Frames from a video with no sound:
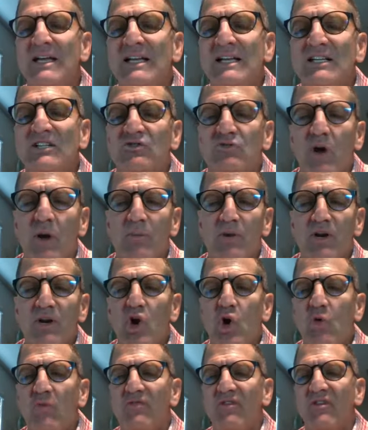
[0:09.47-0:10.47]
So I'm going to
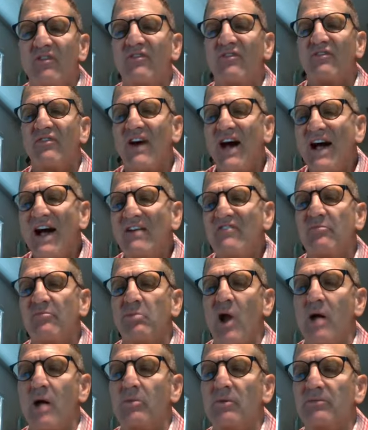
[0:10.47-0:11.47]
go over 5
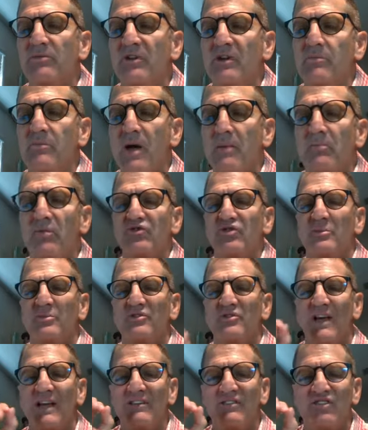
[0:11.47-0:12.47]
problems that membership
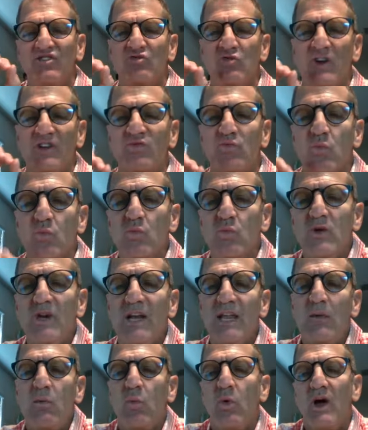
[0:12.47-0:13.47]
sites address
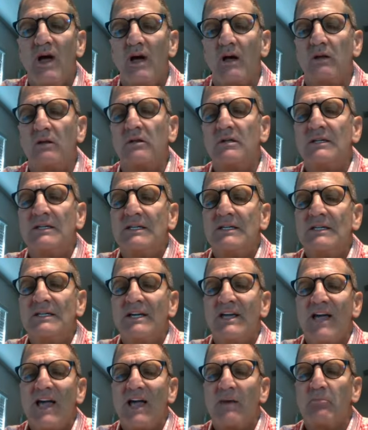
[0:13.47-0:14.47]
really well
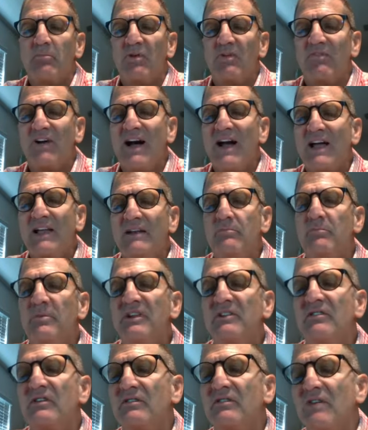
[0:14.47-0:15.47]
and provide
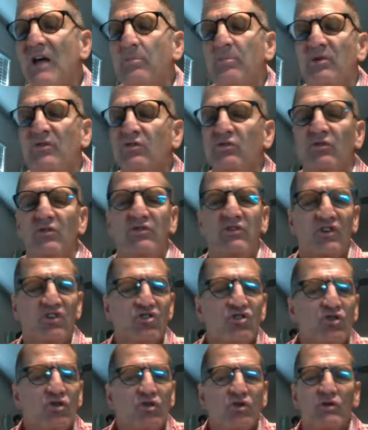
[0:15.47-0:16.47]
business opportunities that
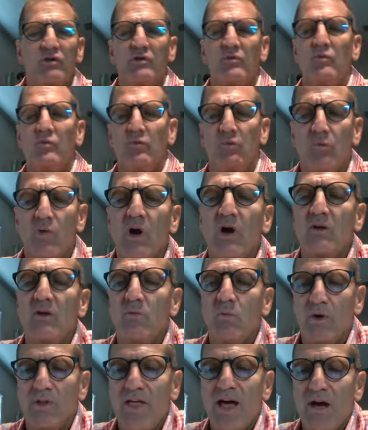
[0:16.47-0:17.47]
you couldn't run
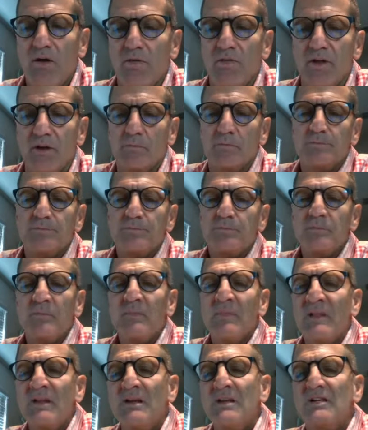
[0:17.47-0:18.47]
without them.
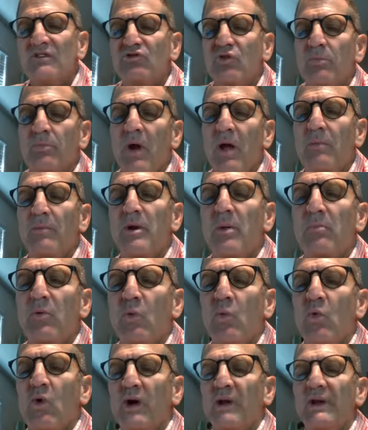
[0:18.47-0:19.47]
So problem number
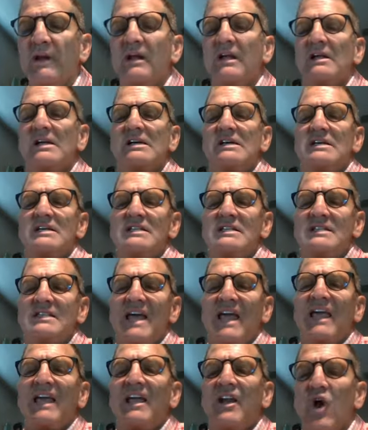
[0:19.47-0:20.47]
1,
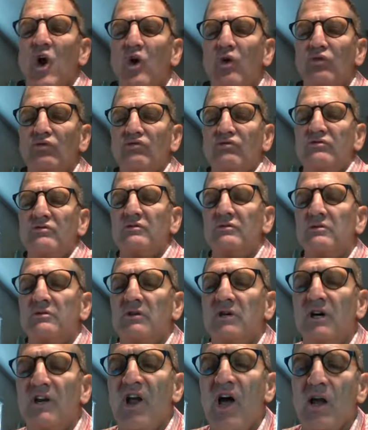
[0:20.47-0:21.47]
they can host
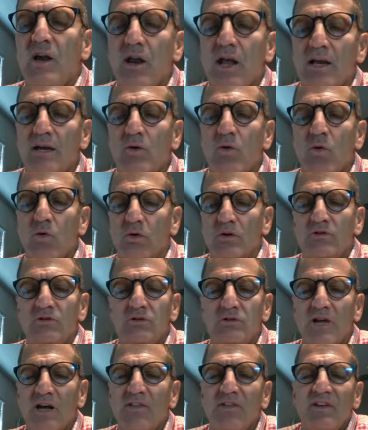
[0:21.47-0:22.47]
an online
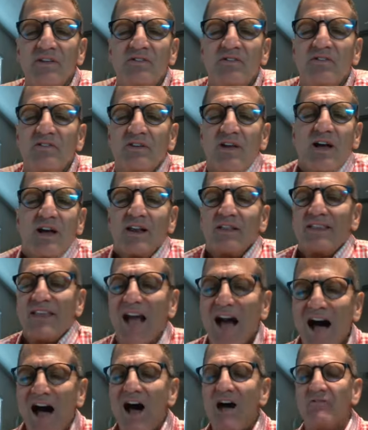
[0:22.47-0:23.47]
course. Now this is kind of the
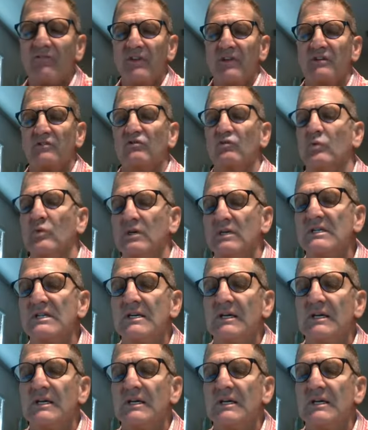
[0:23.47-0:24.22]
obvious one.